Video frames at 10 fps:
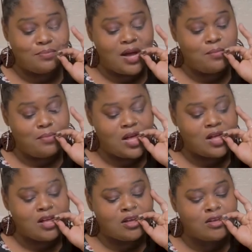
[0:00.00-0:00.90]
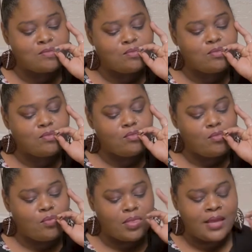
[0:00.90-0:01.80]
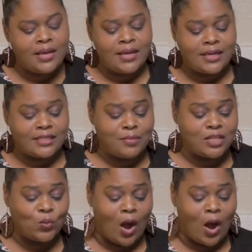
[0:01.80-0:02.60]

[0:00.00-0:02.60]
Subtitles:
Bubba. Cause Miss